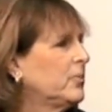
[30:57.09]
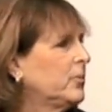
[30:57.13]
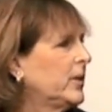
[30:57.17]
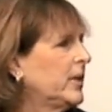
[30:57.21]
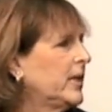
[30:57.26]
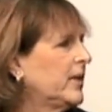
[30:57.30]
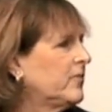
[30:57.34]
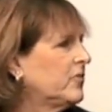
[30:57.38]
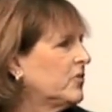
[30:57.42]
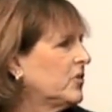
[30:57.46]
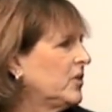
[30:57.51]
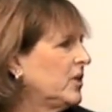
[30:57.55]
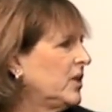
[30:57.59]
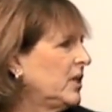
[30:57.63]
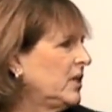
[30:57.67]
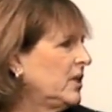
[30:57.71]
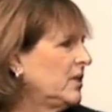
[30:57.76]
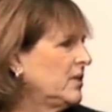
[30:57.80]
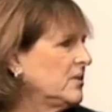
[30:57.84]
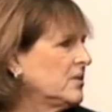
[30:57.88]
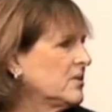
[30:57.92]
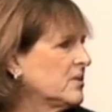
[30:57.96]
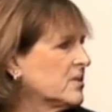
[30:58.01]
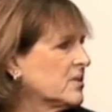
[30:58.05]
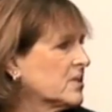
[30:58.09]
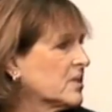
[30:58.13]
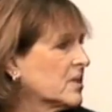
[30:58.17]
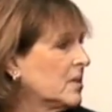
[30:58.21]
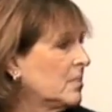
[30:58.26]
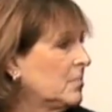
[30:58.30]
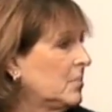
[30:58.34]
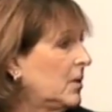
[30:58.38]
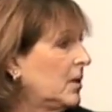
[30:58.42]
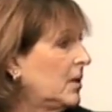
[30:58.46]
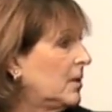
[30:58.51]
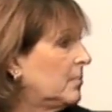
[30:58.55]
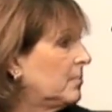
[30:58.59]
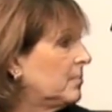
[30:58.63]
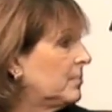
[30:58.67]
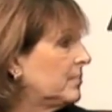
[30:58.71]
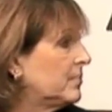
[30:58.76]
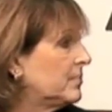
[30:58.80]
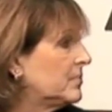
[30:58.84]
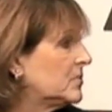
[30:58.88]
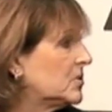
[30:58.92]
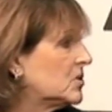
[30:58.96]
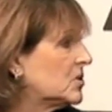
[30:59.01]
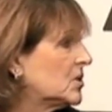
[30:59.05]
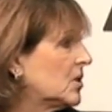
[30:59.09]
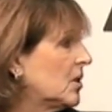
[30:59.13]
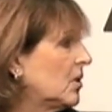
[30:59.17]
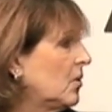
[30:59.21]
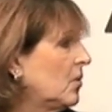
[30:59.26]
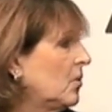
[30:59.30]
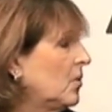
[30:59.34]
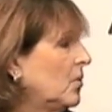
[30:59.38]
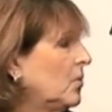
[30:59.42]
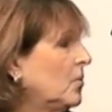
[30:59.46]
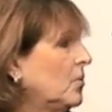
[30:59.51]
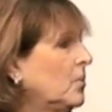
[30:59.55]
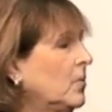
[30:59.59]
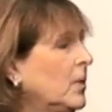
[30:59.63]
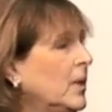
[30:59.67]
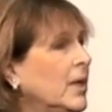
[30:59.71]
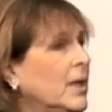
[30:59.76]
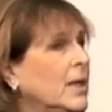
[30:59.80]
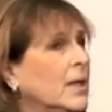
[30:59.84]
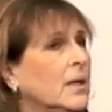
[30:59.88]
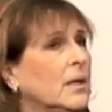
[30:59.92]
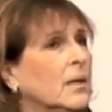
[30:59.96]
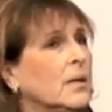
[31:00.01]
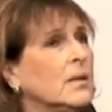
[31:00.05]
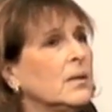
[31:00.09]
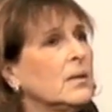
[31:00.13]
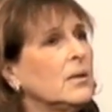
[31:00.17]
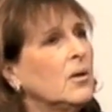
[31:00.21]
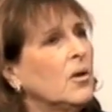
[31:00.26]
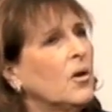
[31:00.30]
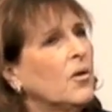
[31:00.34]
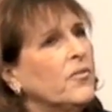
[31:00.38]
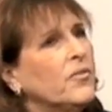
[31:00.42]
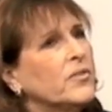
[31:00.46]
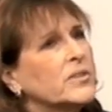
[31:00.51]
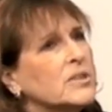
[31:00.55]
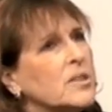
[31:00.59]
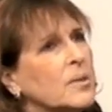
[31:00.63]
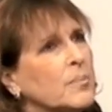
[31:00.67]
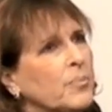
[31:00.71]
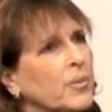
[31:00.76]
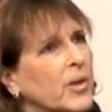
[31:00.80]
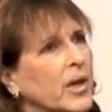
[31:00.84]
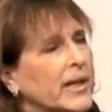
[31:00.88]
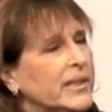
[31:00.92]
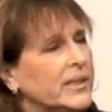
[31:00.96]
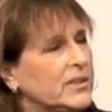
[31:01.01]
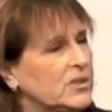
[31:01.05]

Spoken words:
whatever needs come up. So, if it's something I